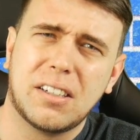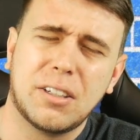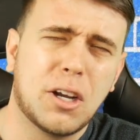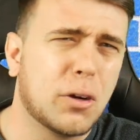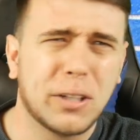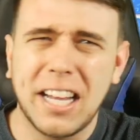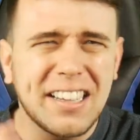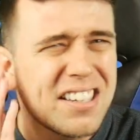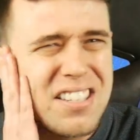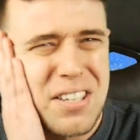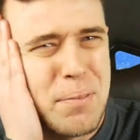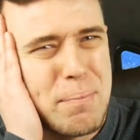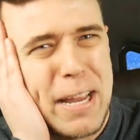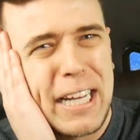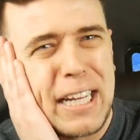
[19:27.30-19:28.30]
No, that
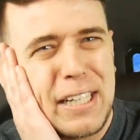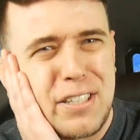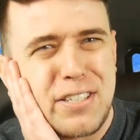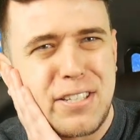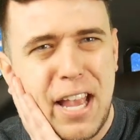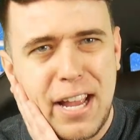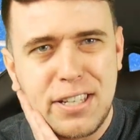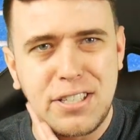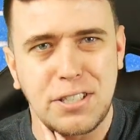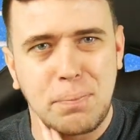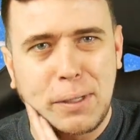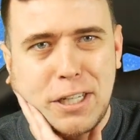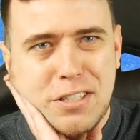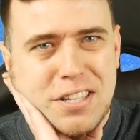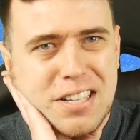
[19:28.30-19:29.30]
doesn't make any sense
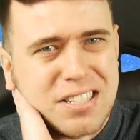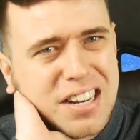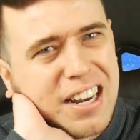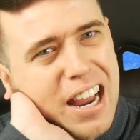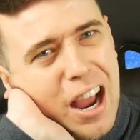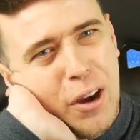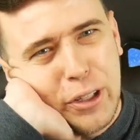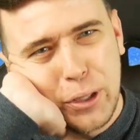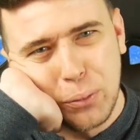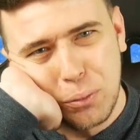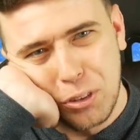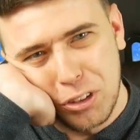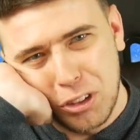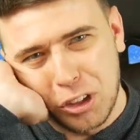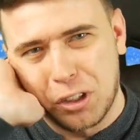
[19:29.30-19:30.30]
because that's not how you
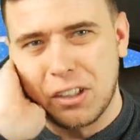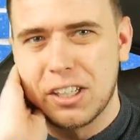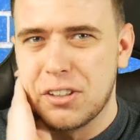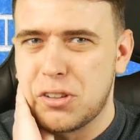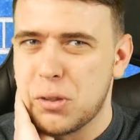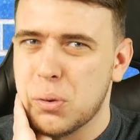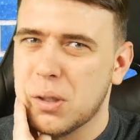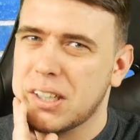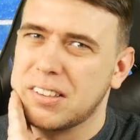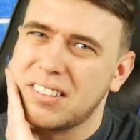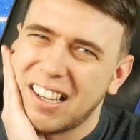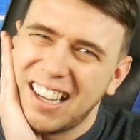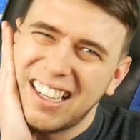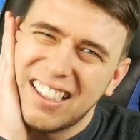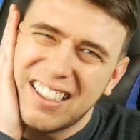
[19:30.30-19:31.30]
turn into a
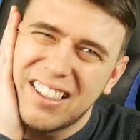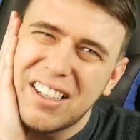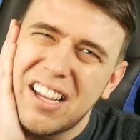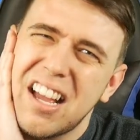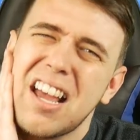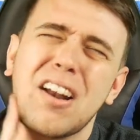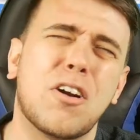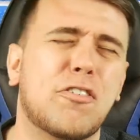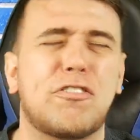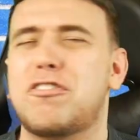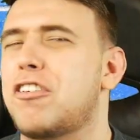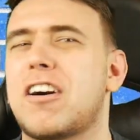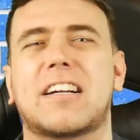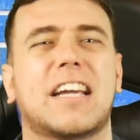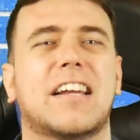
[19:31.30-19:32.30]
Titan. I don't
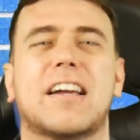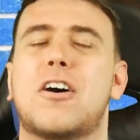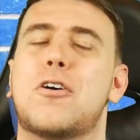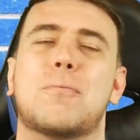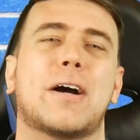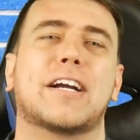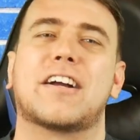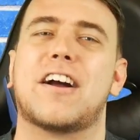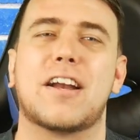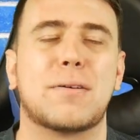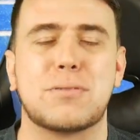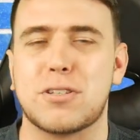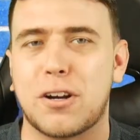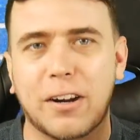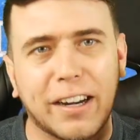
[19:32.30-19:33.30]
fuck it. Oh my god,
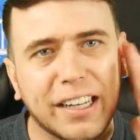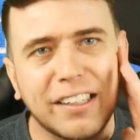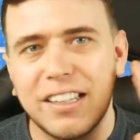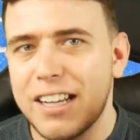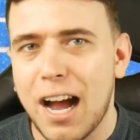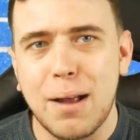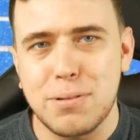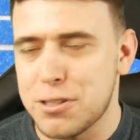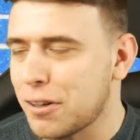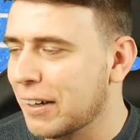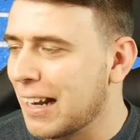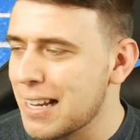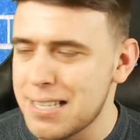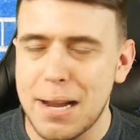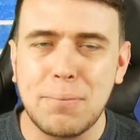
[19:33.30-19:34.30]
I'm sorry. I'm sorry,
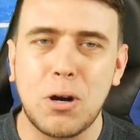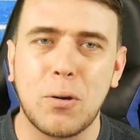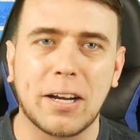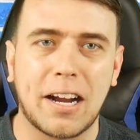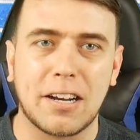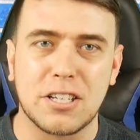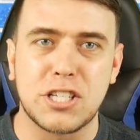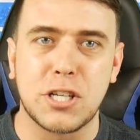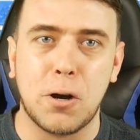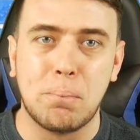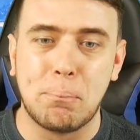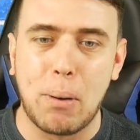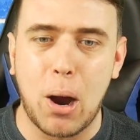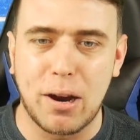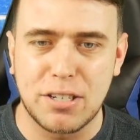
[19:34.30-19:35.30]
guys. I'm going on a
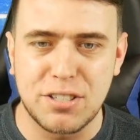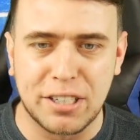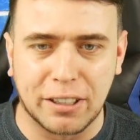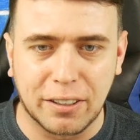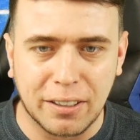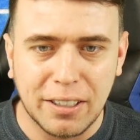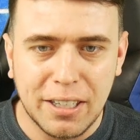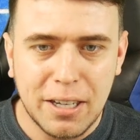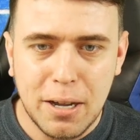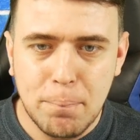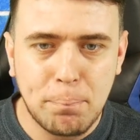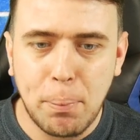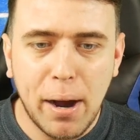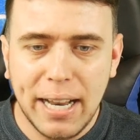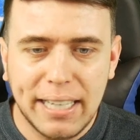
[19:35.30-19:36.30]
soapbox here,
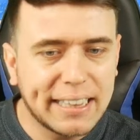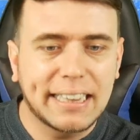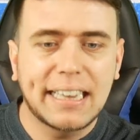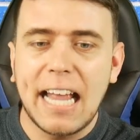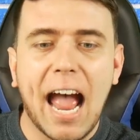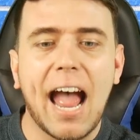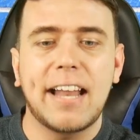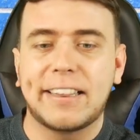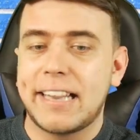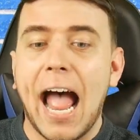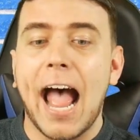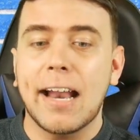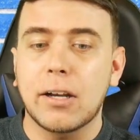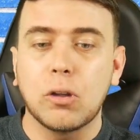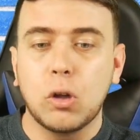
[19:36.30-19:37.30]
but that
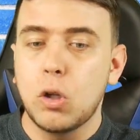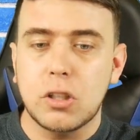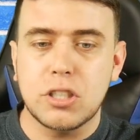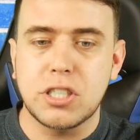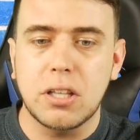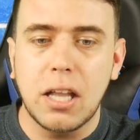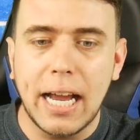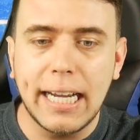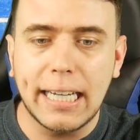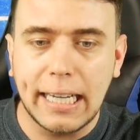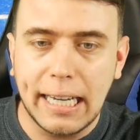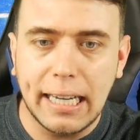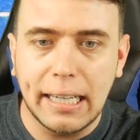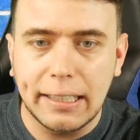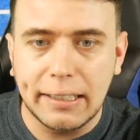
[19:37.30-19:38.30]
that looks
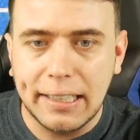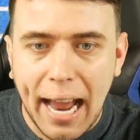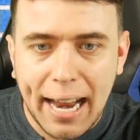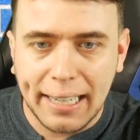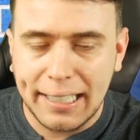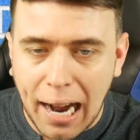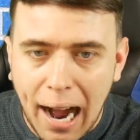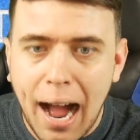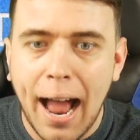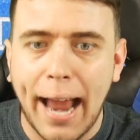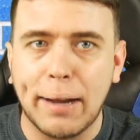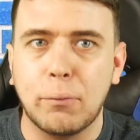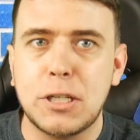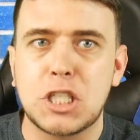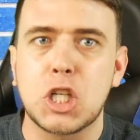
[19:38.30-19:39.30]
like that
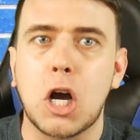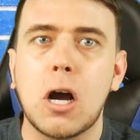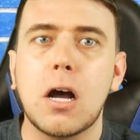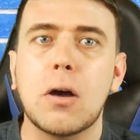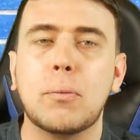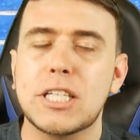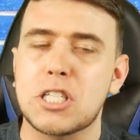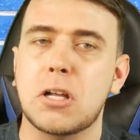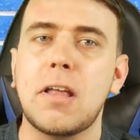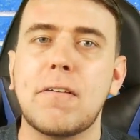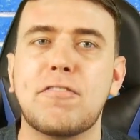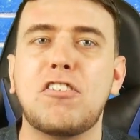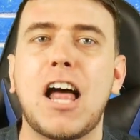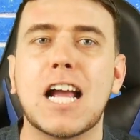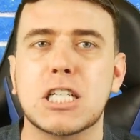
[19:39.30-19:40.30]
guy. We saw we saw
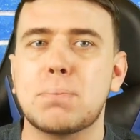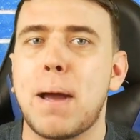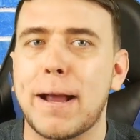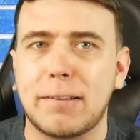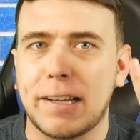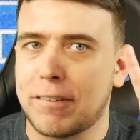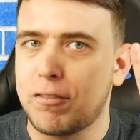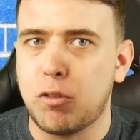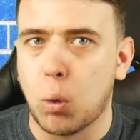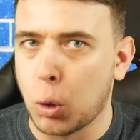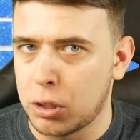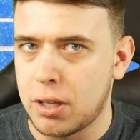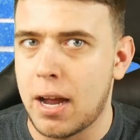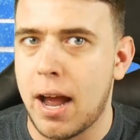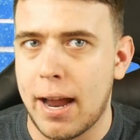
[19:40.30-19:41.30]
that flashback like
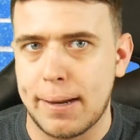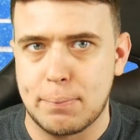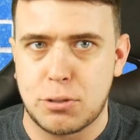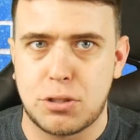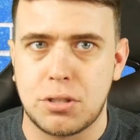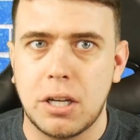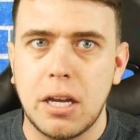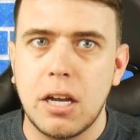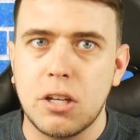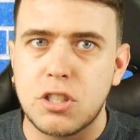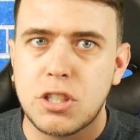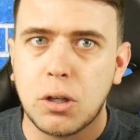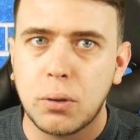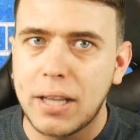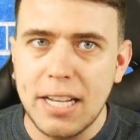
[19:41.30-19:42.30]
four times.
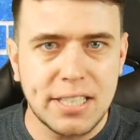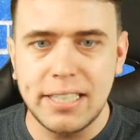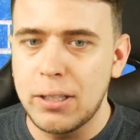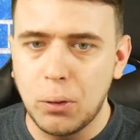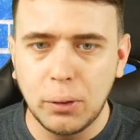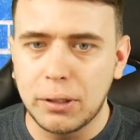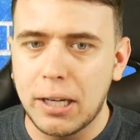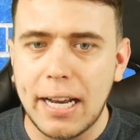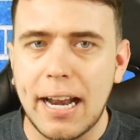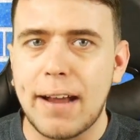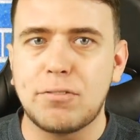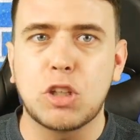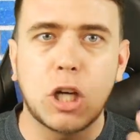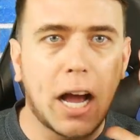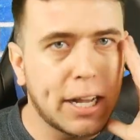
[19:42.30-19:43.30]
So that's the only and
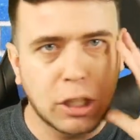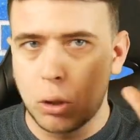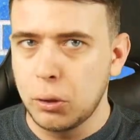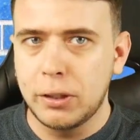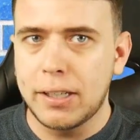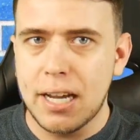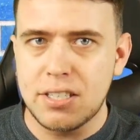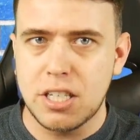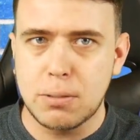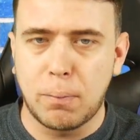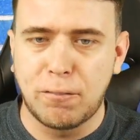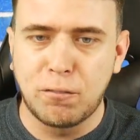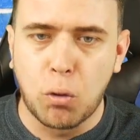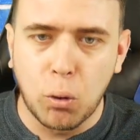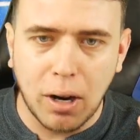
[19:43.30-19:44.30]
I've t- I told you guys this
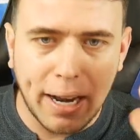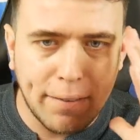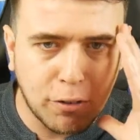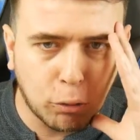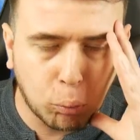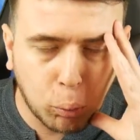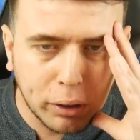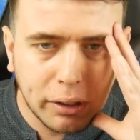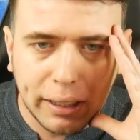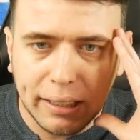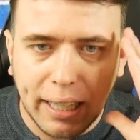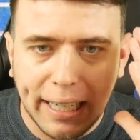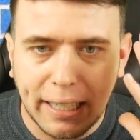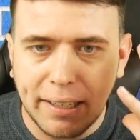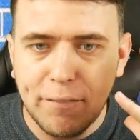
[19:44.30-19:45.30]
before. I have a really
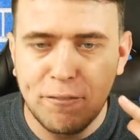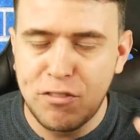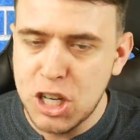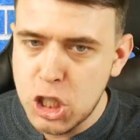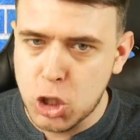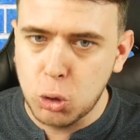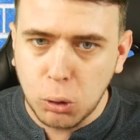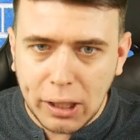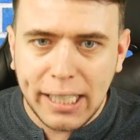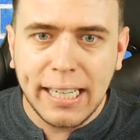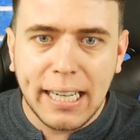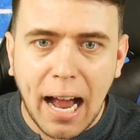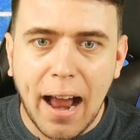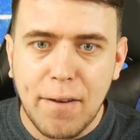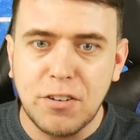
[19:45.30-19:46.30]
like
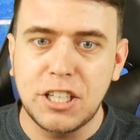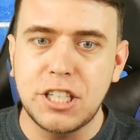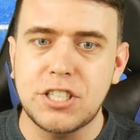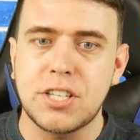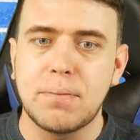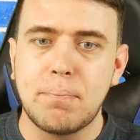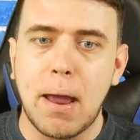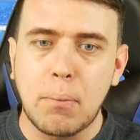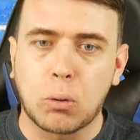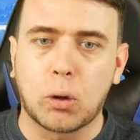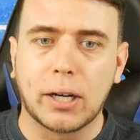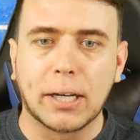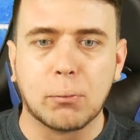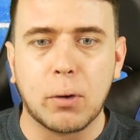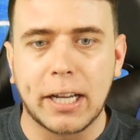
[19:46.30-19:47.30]
visually I have a decent
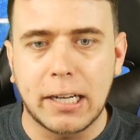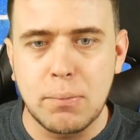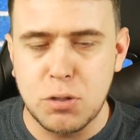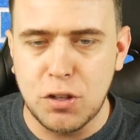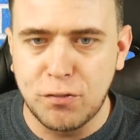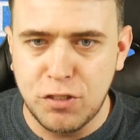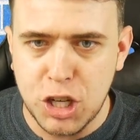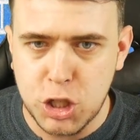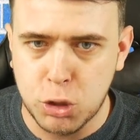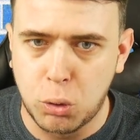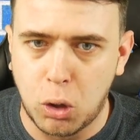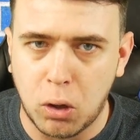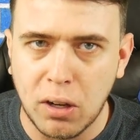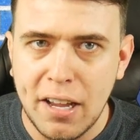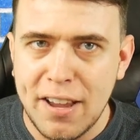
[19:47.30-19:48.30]
memory when it comes to
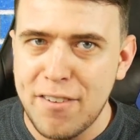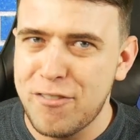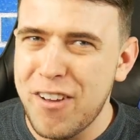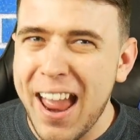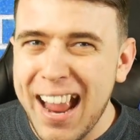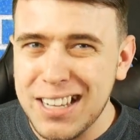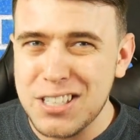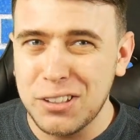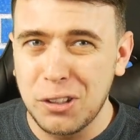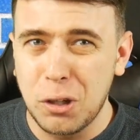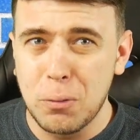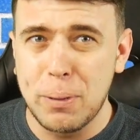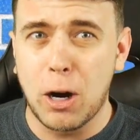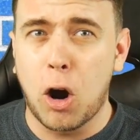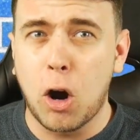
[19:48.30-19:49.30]
visual. Facts a
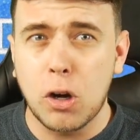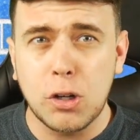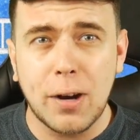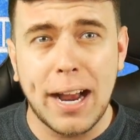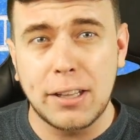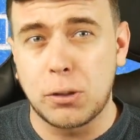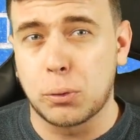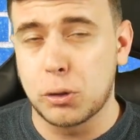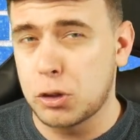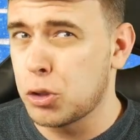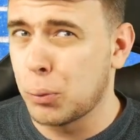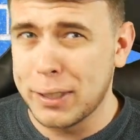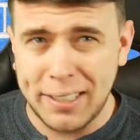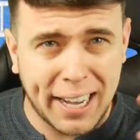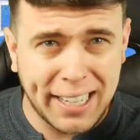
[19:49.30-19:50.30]
little bit harder at to,
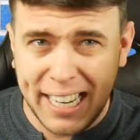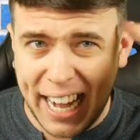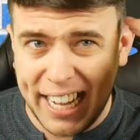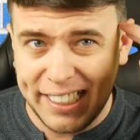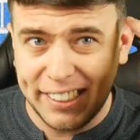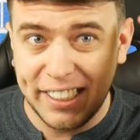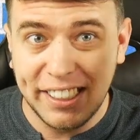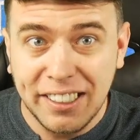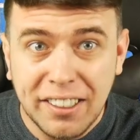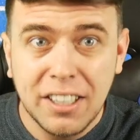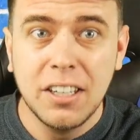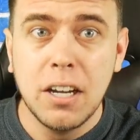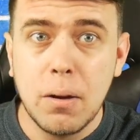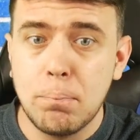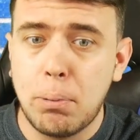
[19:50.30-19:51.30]
to retain at ADD,
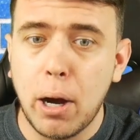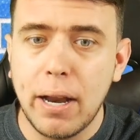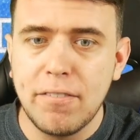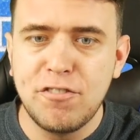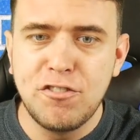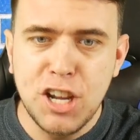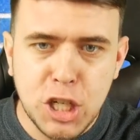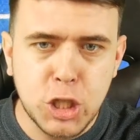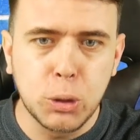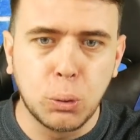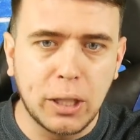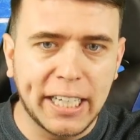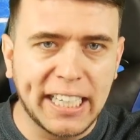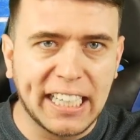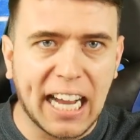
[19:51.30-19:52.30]
but
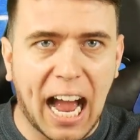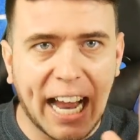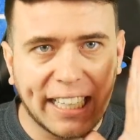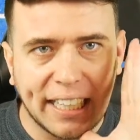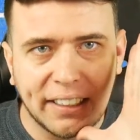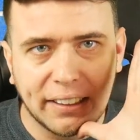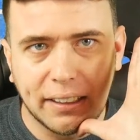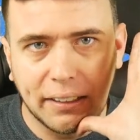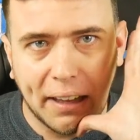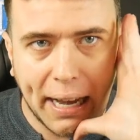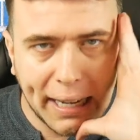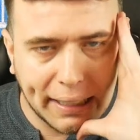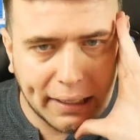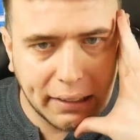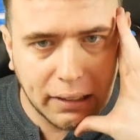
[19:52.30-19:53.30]
visually I can
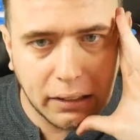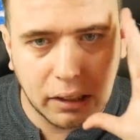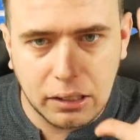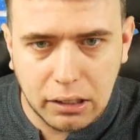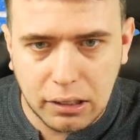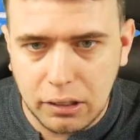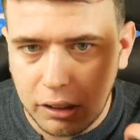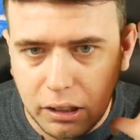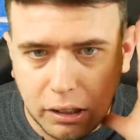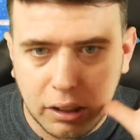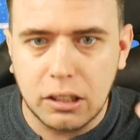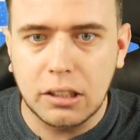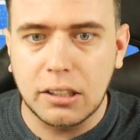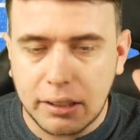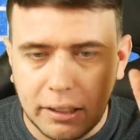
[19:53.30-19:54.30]
like
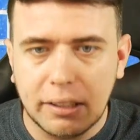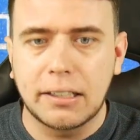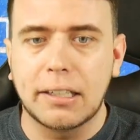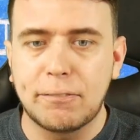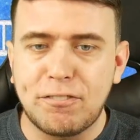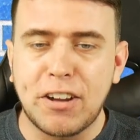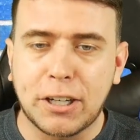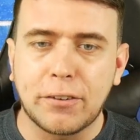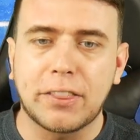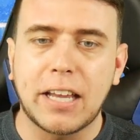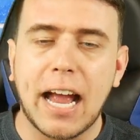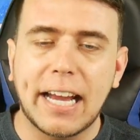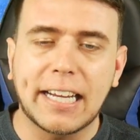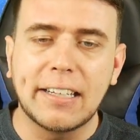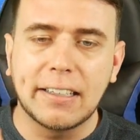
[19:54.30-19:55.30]
figure
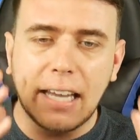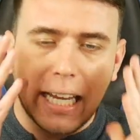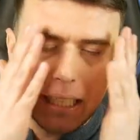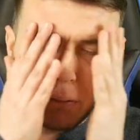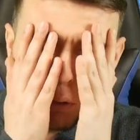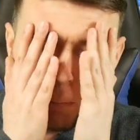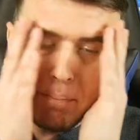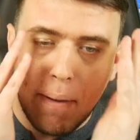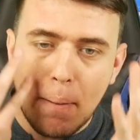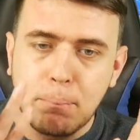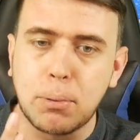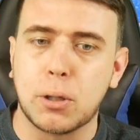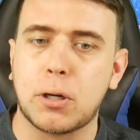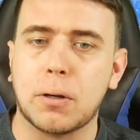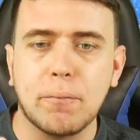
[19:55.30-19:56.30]
I can like
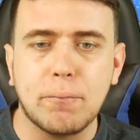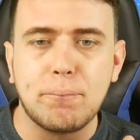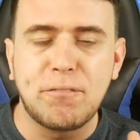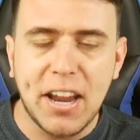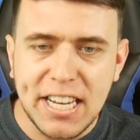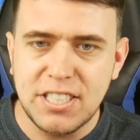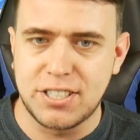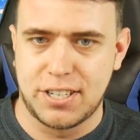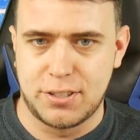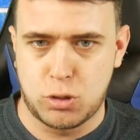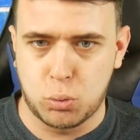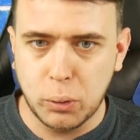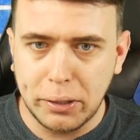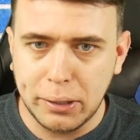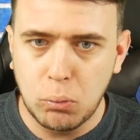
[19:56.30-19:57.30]
remember
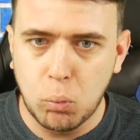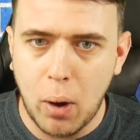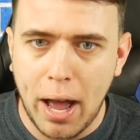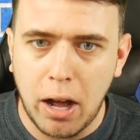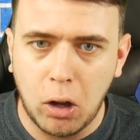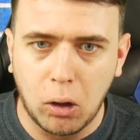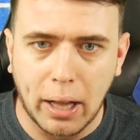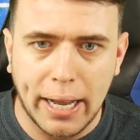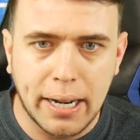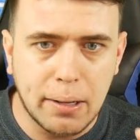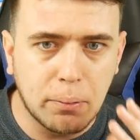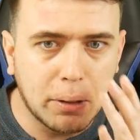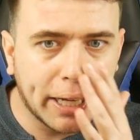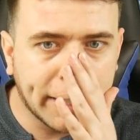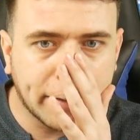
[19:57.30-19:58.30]
faces really well and
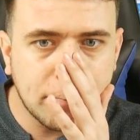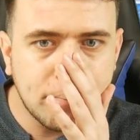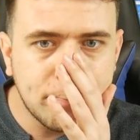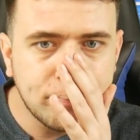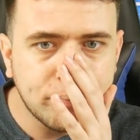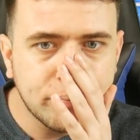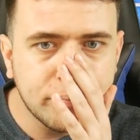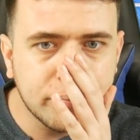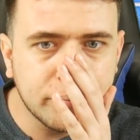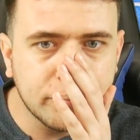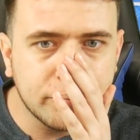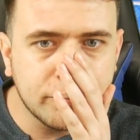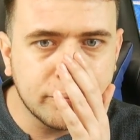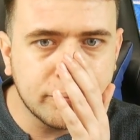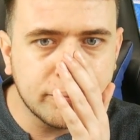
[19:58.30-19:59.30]
I'm like
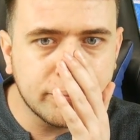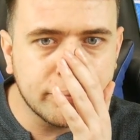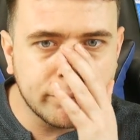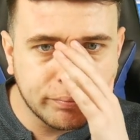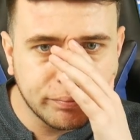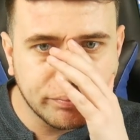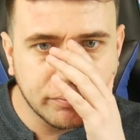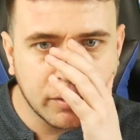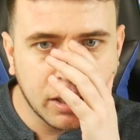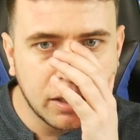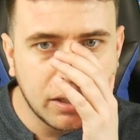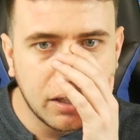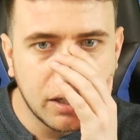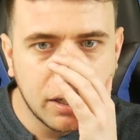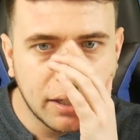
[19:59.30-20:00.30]
mm,
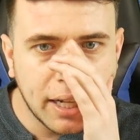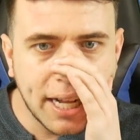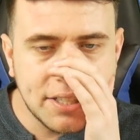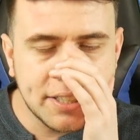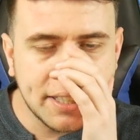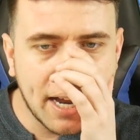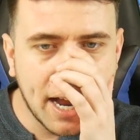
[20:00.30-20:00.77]
that's